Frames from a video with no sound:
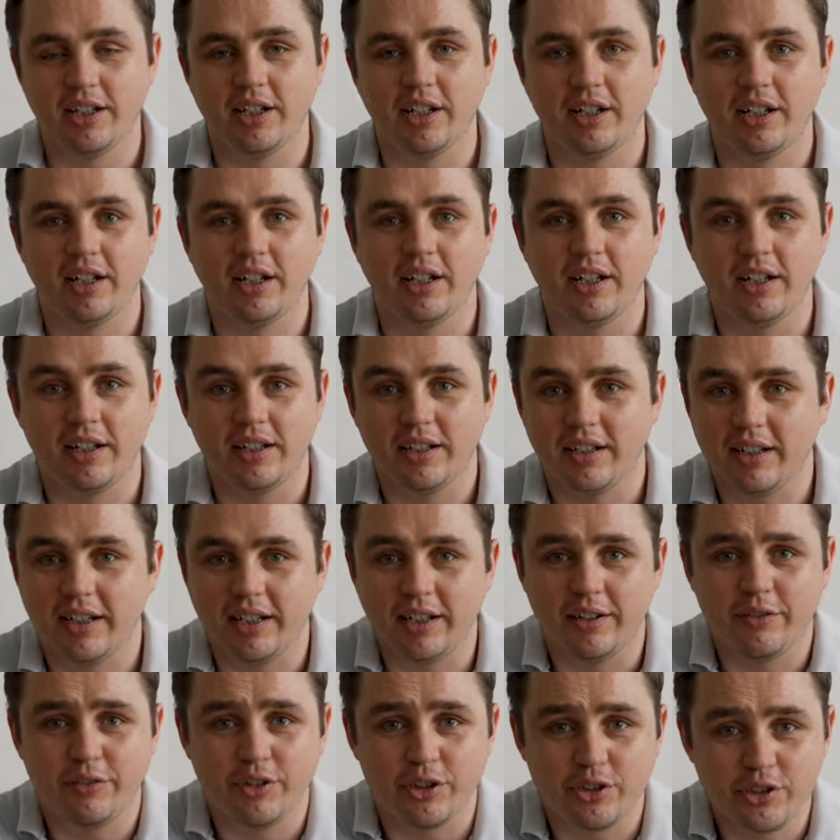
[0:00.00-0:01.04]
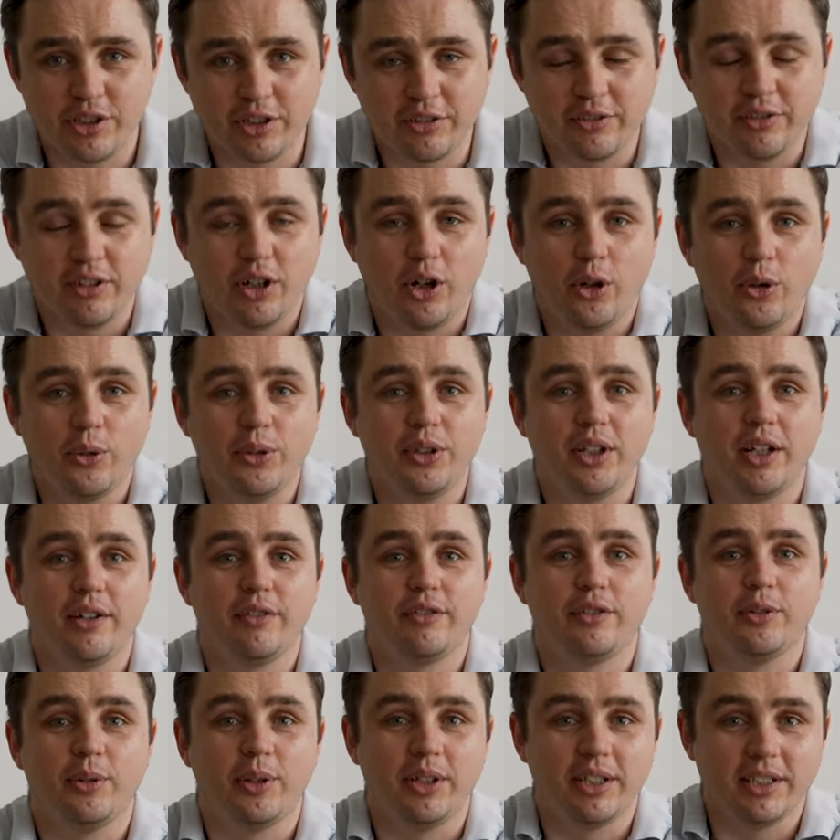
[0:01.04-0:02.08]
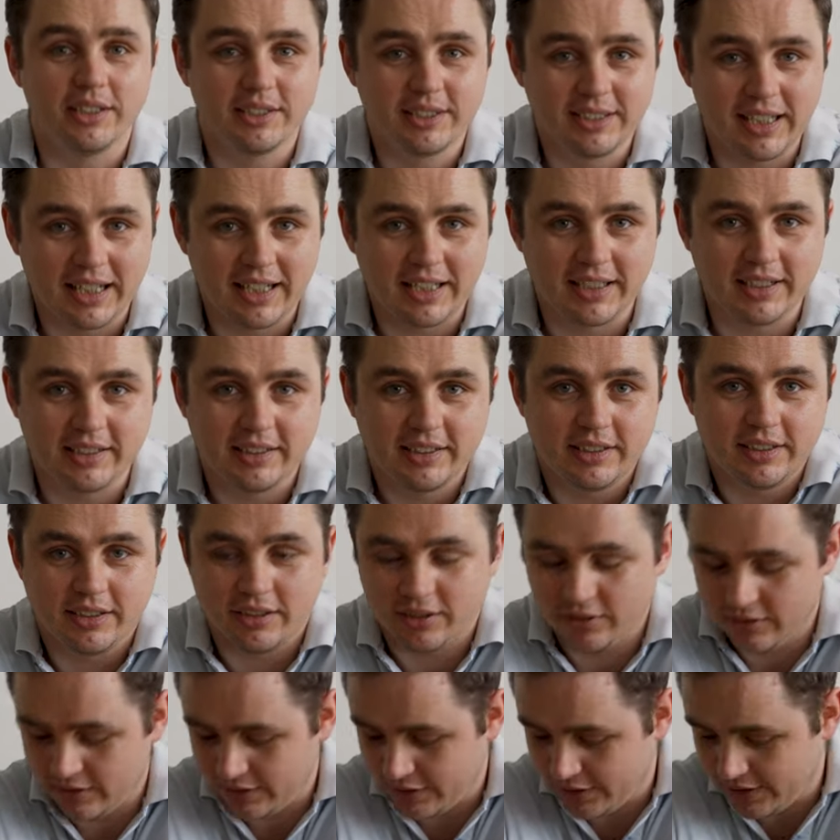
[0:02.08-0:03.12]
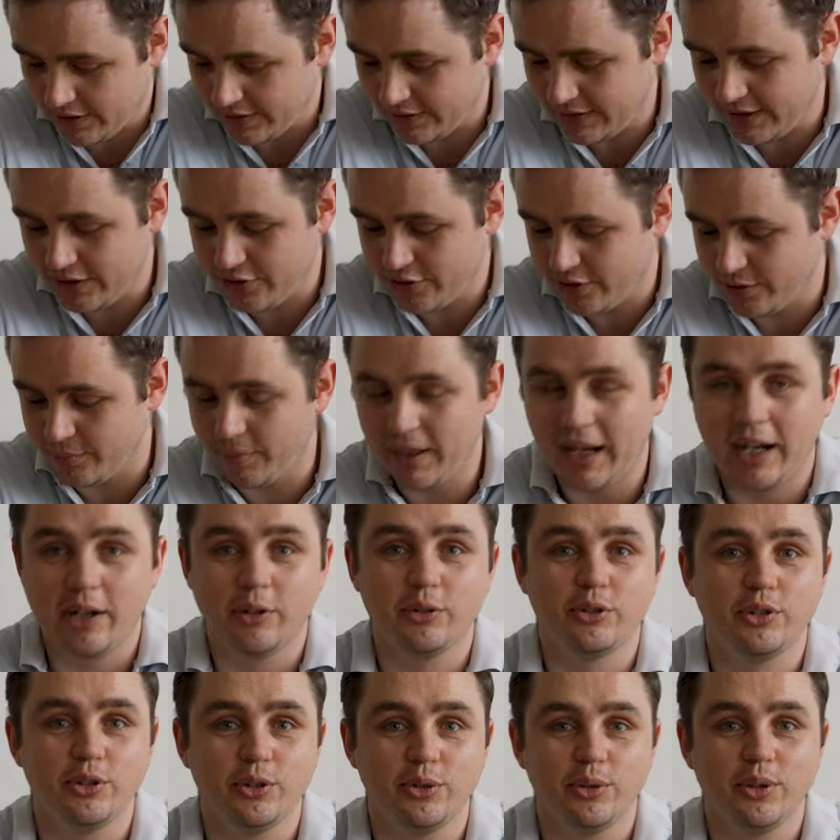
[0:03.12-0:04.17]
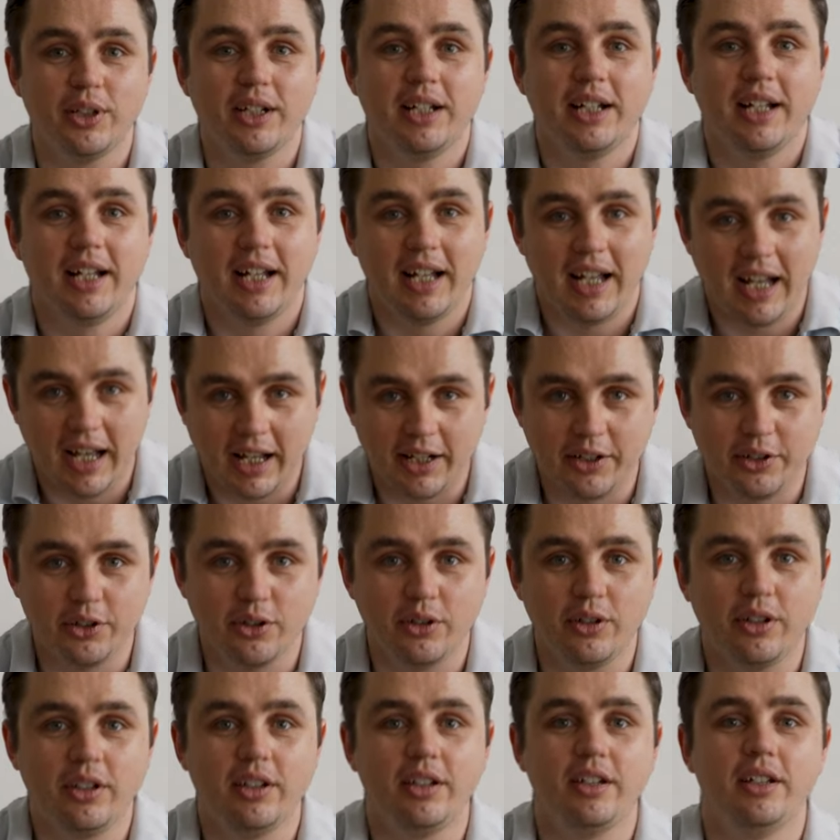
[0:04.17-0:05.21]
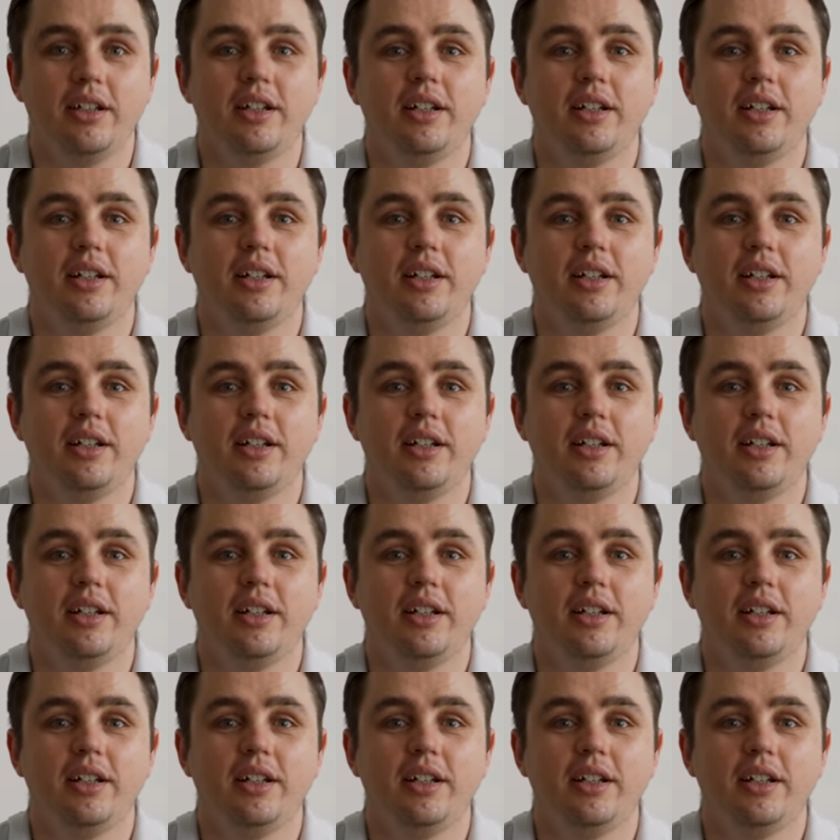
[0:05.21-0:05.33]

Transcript: If your children are old enough to understand, you know, and you can teach them how to handle